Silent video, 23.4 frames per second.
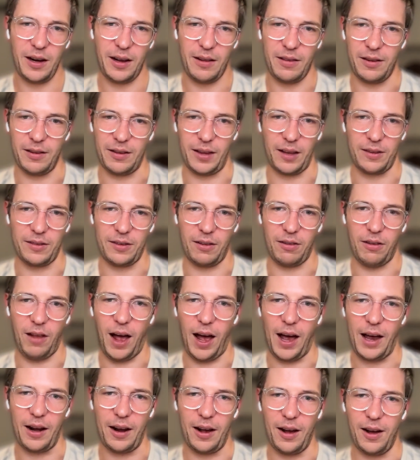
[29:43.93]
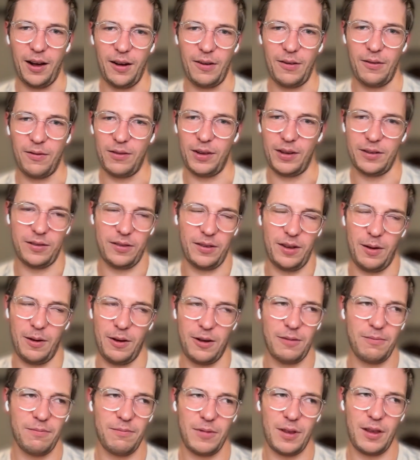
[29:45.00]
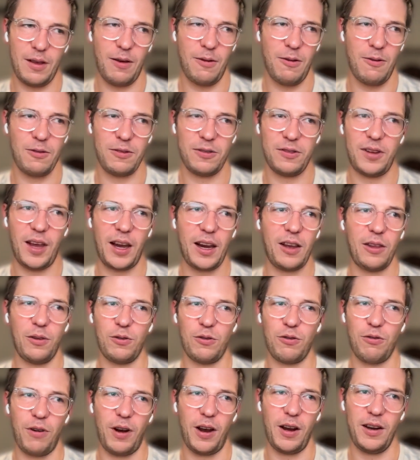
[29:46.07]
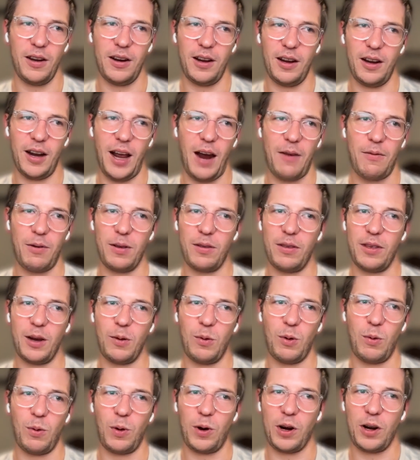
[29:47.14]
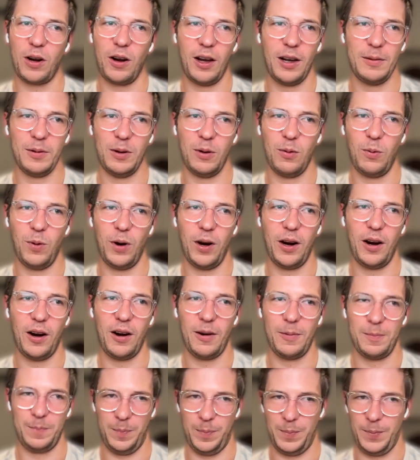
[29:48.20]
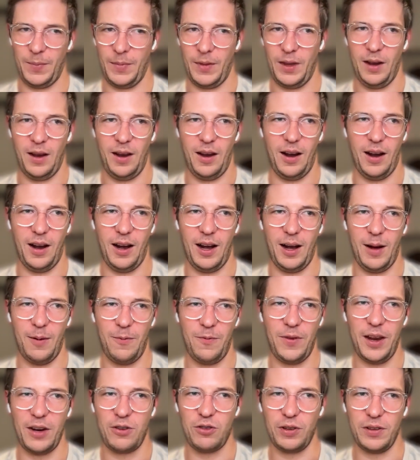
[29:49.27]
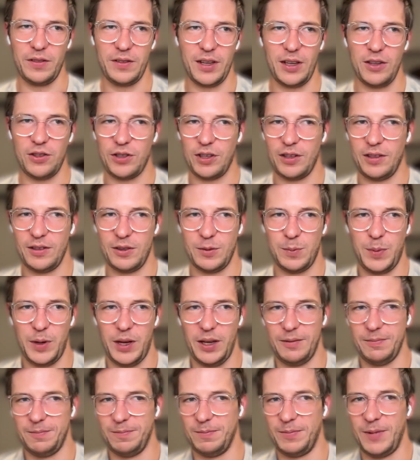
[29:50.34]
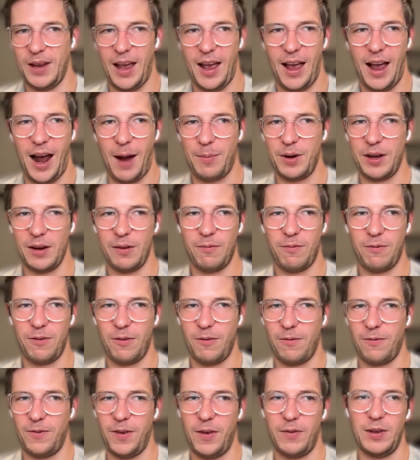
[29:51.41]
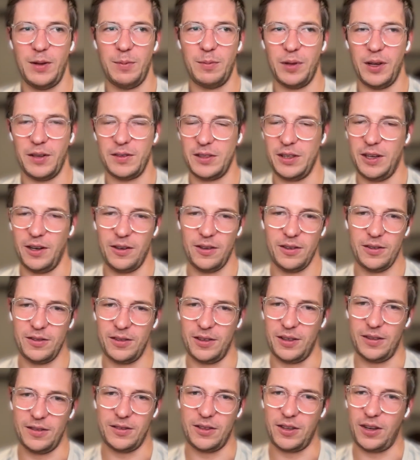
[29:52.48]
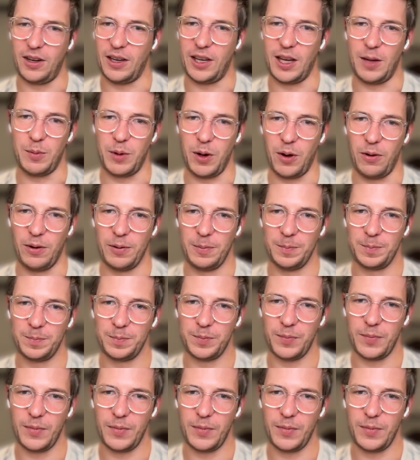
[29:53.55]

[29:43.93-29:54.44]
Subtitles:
I think that's that's the secular trend in everything we're working on, where financialization has been happening for 50 plus years, and it's going to keep going.